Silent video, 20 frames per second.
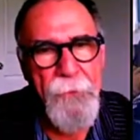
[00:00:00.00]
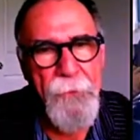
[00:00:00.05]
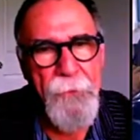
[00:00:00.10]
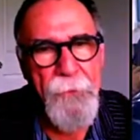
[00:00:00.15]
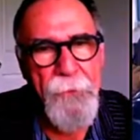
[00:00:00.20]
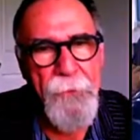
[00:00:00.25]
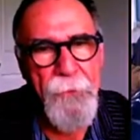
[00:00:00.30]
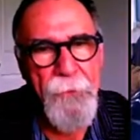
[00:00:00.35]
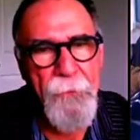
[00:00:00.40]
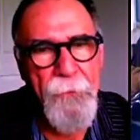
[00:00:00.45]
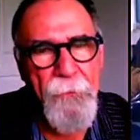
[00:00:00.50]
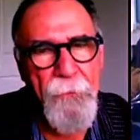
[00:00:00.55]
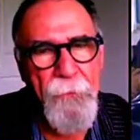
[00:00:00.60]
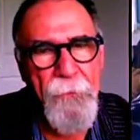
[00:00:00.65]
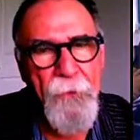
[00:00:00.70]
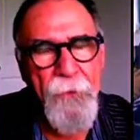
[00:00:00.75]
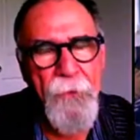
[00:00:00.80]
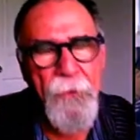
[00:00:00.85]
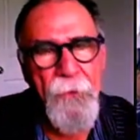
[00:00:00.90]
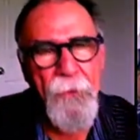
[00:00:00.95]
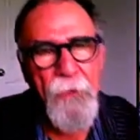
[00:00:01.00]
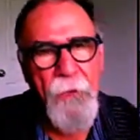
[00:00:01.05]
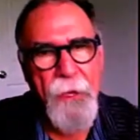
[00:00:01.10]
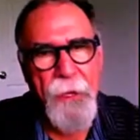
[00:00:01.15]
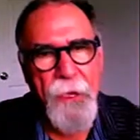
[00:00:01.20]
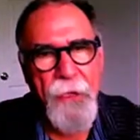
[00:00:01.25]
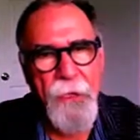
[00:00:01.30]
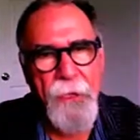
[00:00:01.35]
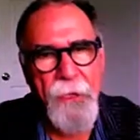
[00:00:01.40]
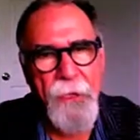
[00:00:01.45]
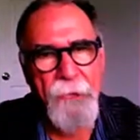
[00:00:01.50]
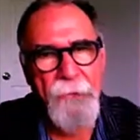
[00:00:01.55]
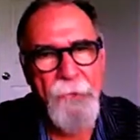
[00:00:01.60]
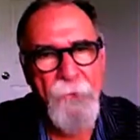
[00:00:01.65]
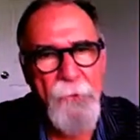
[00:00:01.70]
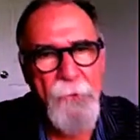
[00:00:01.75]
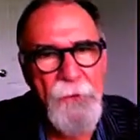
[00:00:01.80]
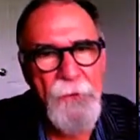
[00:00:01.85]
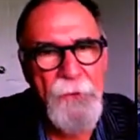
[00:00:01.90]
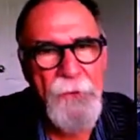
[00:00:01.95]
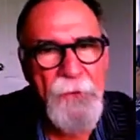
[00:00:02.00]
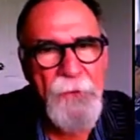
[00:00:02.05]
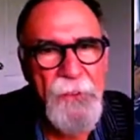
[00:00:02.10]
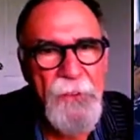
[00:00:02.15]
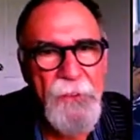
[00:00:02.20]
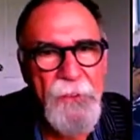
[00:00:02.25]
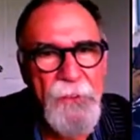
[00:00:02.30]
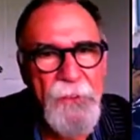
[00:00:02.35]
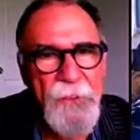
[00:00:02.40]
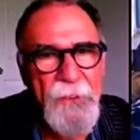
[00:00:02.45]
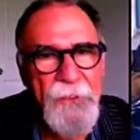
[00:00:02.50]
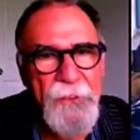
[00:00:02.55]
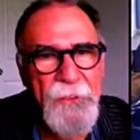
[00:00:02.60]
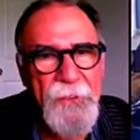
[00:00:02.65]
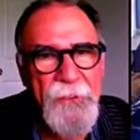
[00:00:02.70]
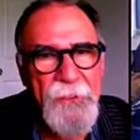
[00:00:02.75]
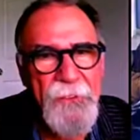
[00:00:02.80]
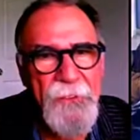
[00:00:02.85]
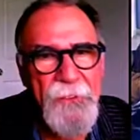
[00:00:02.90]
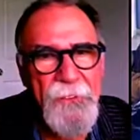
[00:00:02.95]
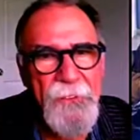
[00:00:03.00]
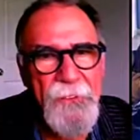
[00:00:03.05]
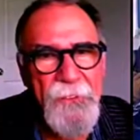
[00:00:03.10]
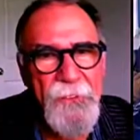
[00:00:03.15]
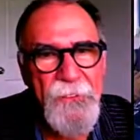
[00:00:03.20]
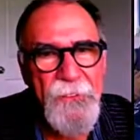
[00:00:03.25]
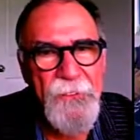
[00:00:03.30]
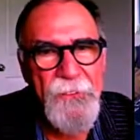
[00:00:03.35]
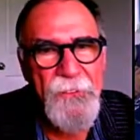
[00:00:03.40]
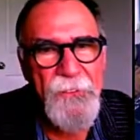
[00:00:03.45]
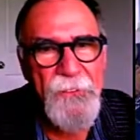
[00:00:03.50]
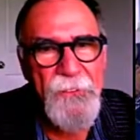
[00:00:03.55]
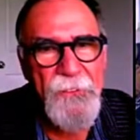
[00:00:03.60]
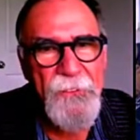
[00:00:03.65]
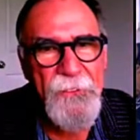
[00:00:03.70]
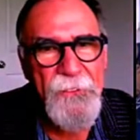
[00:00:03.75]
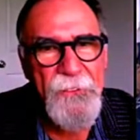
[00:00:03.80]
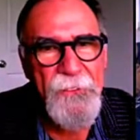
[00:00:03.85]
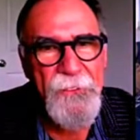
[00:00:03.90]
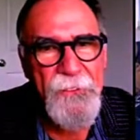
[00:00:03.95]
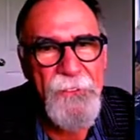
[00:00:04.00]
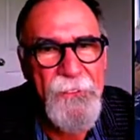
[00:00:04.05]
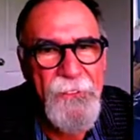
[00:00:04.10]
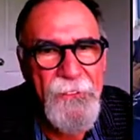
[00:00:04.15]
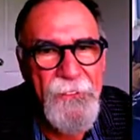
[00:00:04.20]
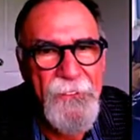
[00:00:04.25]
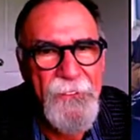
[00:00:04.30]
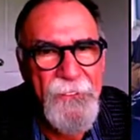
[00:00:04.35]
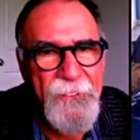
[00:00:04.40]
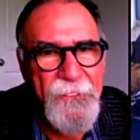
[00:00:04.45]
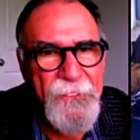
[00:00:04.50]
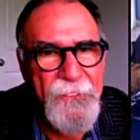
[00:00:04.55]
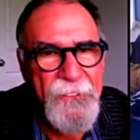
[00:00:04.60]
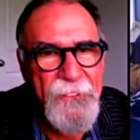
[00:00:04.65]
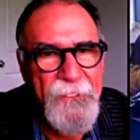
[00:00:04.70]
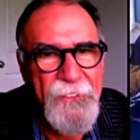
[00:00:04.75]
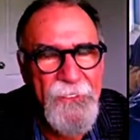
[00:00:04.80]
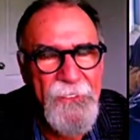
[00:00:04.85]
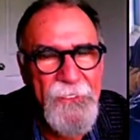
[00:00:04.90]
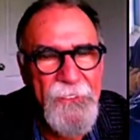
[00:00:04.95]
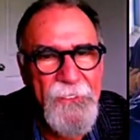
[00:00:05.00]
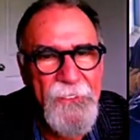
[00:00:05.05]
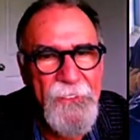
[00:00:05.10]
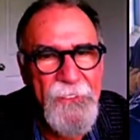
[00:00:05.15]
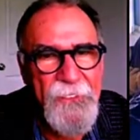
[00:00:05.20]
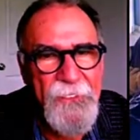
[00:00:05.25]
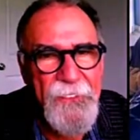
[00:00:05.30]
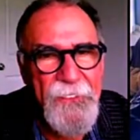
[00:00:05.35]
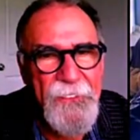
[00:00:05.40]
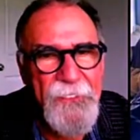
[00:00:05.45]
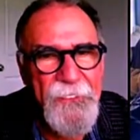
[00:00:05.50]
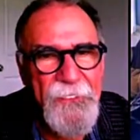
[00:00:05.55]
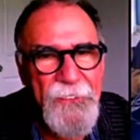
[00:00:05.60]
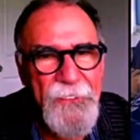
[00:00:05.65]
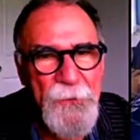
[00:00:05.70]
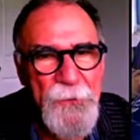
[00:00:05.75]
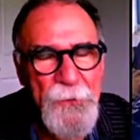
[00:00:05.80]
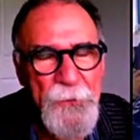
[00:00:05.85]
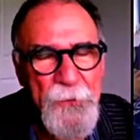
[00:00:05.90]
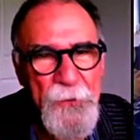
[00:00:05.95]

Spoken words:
(silent)